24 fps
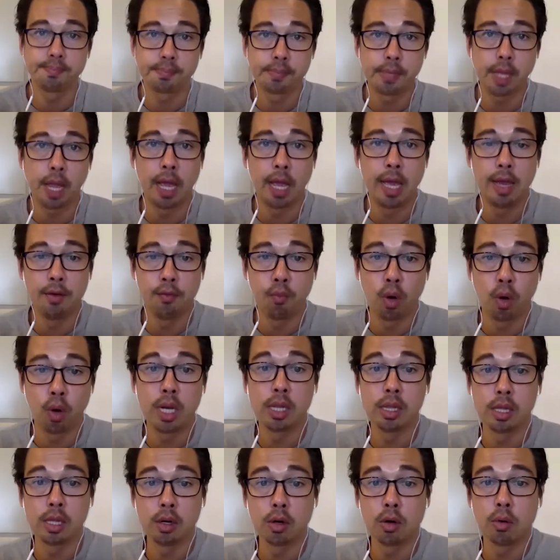I have one
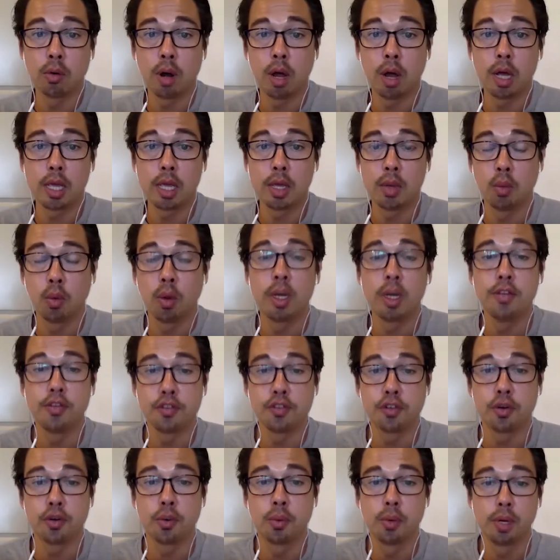in Little Rock and one in
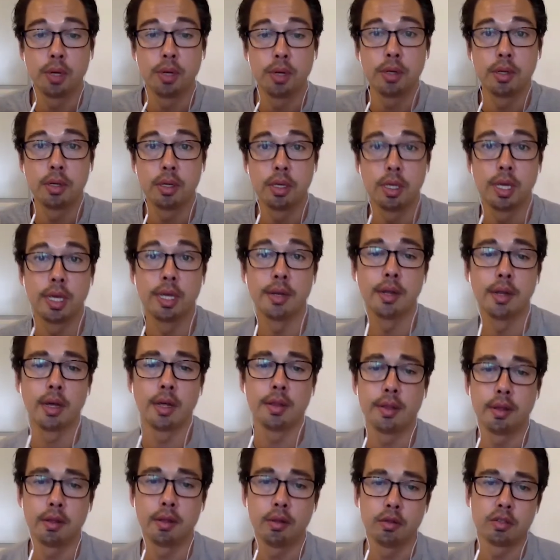Sherwood, and
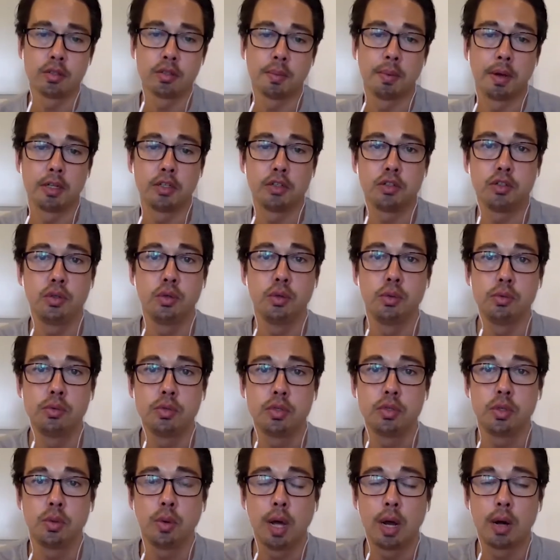those are about
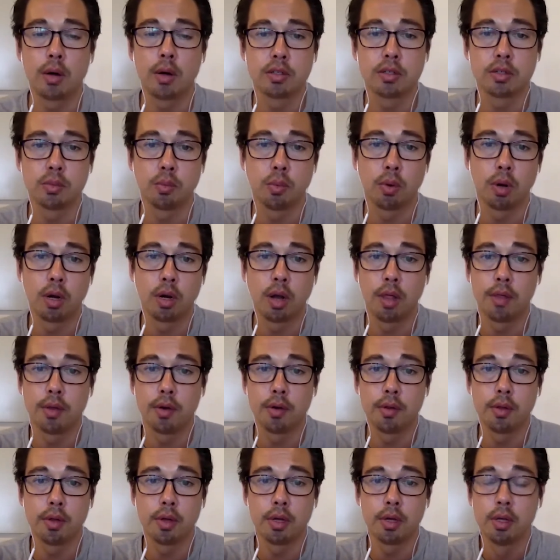two hours from one
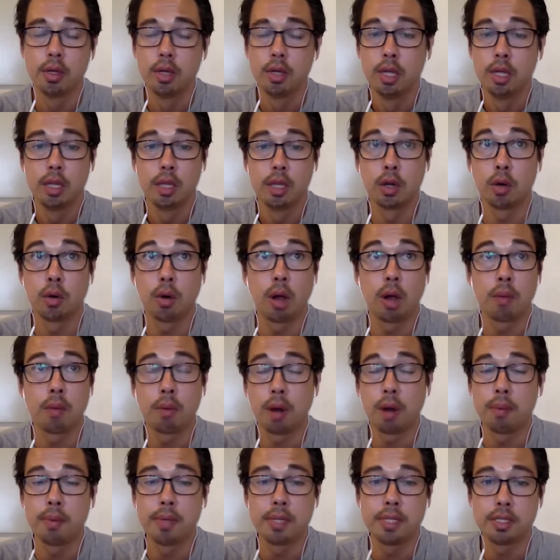another. The Little Rock
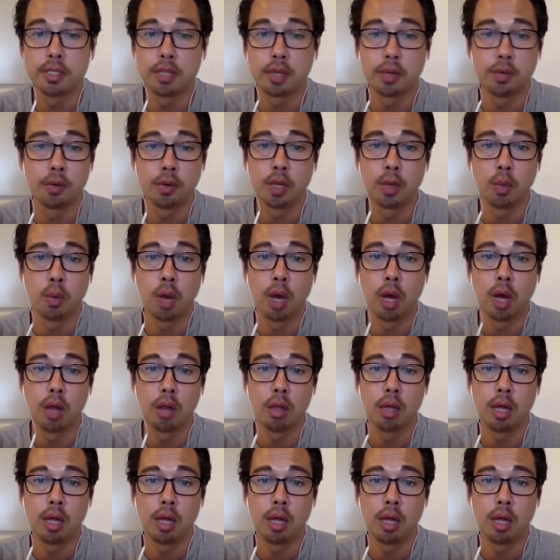property's done really well.